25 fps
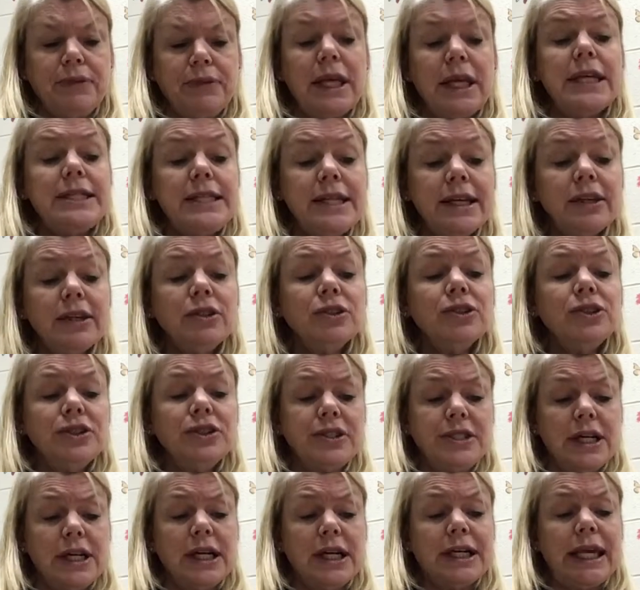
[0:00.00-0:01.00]
It tickled
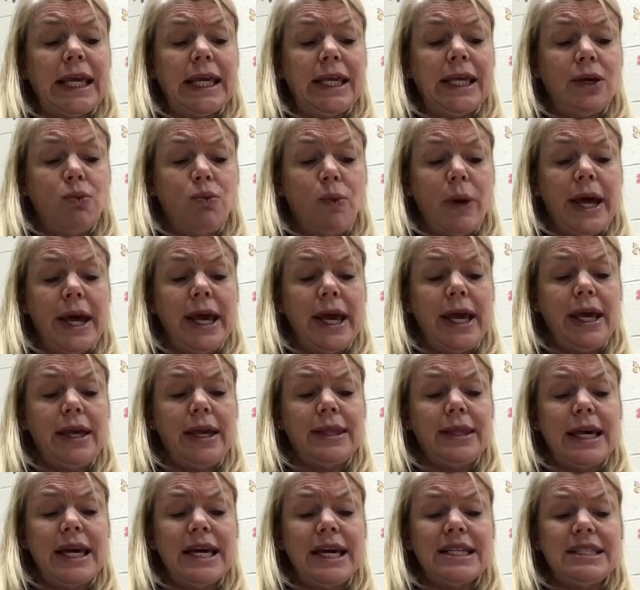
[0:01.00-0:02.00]
her tongue in a
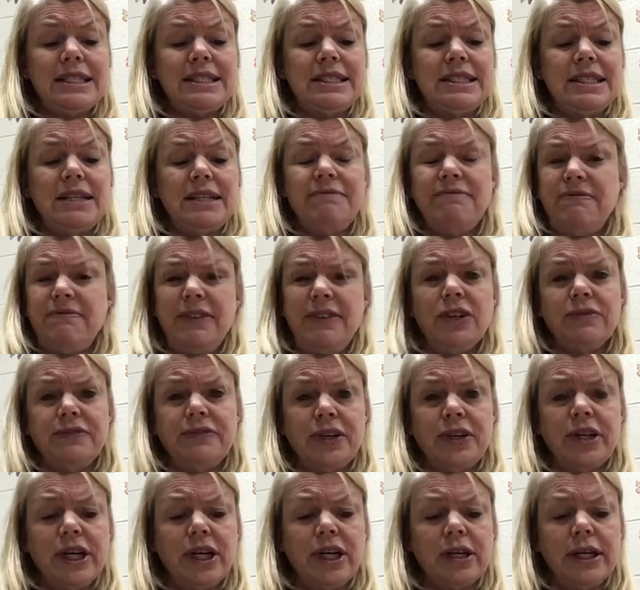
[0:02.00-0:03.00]
way that didn't feel
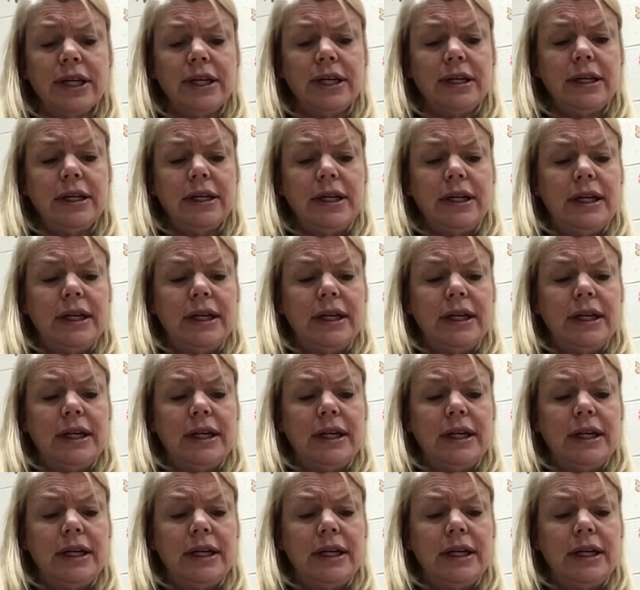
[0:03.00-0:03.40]
very good.